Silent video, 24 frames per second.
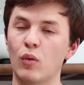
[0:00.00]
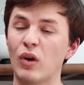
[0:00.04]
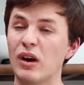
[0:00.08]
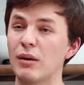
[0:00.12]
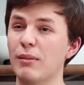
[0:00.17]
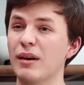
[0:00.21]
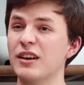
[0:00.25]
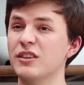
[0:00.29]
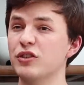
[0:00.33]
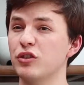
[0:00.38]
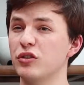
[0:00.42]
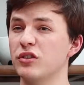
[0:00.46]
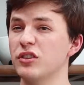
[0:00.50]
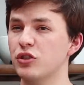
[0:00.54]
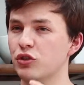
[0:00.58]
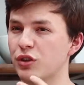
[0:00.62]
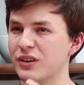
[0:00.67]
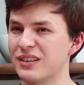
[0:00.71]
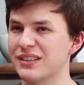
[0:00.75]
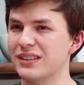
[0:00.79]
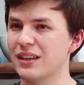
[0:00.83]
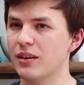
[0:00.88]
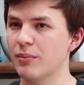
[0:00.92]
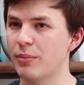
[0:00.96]
One of my students,
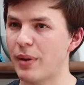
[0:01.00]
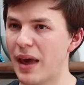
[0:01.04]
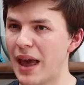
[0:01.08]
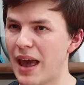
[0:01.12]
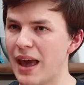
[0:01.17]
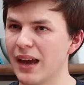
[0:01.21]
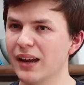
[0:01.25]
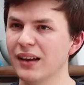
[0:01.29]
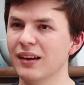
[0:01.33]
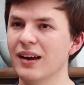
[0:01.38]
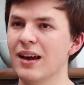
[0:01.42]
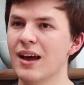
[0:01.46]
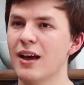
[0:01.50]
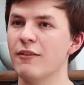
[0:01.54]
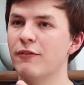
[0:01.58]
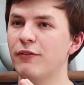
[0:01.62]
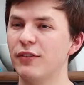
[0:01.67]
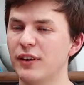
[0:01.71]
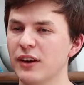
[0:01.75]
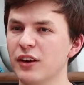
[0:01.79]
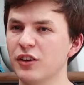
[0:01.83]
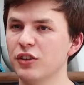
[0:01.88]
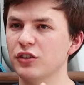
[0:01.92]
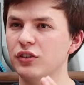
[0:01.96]
Tristan Pang,
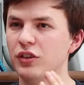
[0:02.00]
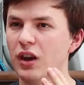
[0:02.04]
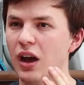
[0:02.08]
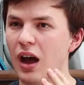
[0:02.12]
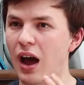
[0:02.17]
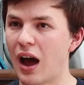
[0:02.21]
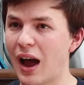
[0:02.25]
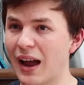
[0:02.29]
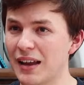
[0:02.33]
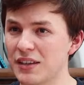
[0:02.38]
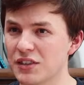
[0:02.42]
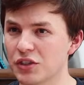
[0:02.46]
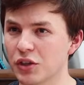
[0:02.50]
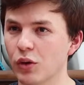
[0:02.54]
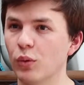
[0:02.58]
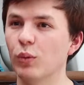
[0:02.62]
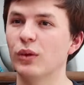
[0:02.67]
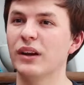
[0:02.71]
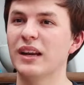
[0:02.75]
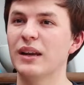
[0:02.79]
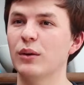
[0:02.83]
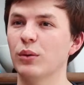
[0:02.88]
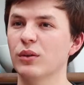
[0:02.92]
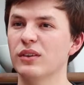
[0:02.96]
finished high school
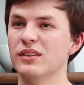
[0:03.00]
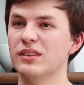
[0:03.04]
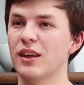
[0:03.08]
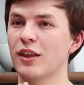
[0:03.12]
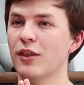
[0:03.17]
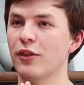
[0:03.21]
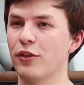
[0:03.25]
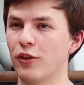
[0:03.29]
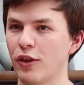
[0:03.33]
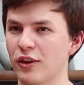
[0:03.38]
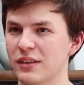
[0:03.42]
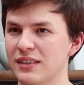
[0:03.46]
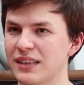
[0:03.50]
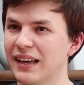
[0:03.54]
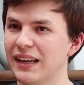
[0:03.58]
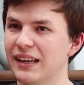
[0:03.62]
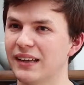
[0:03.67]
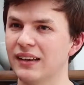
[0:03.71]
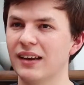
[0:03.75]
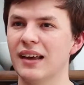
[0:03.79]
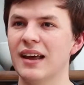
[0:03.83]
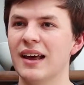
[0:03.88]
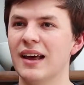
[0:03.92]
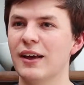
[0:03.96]
when he was 13,